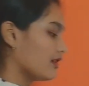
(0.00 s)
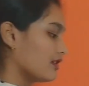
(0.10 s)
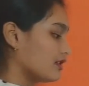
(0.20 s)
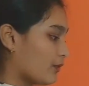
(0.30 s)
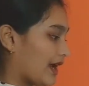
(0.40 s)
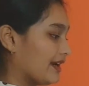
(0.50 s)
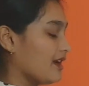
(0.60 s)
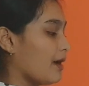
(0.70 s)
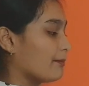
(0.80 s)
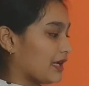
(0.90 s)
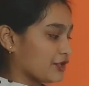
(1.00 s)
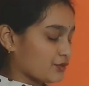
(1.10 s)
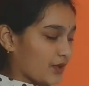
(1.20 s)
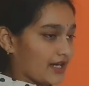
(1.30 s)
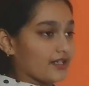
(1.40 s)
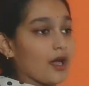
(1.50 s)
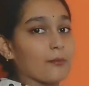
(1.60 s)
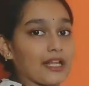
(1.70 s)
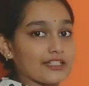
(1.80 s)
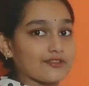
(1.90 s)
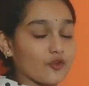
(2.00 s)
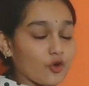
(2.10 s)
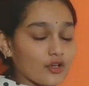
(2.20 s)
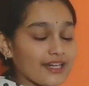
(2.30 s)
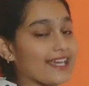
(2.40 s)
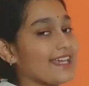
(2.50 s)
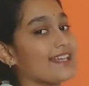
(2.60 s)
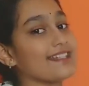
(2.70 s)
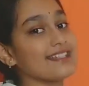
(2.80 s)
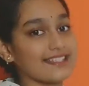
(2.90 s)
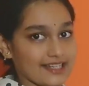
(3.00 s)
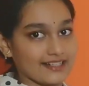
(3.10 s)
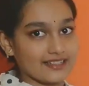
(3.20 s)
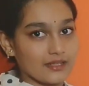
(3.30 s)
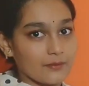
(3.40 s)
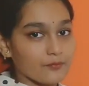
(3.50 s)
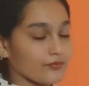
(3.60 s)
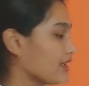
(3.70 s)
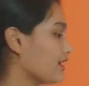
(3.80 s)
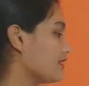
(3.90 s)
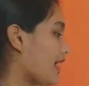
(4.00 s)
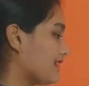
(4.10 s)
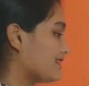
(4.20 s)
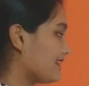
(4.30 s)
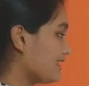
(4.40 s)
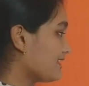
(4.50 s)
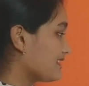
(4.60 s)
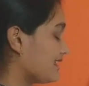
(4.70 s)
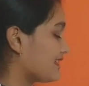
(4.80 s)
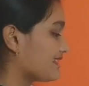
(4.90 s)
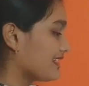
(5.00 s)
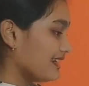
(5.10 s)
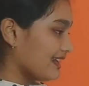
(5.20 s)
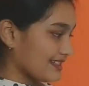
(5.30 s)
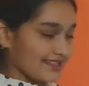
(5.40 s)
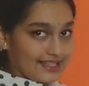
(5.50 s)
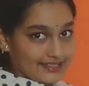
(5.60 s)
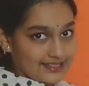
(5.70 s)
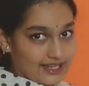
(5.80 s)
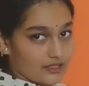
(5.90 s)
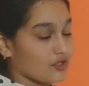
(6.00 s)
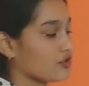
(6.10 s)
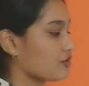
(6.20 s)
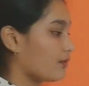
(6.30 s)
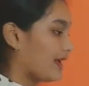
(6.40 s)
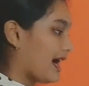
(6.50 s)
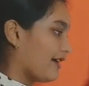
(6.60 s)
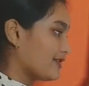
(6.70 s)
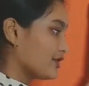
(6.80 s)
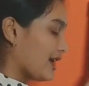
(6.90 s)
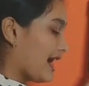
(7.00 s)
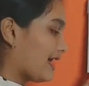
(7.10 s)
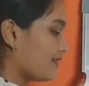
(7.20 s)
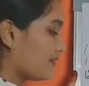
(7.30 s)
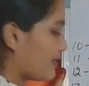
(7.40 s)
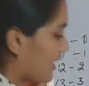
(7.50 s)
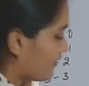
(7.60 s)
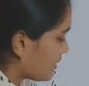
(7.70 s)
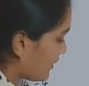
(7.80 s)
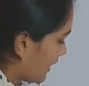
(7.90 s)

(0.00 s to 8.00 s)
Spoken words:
1 plus 1 plus 4 is 6, and 6 is still less than 10, so we have to add 5 as well.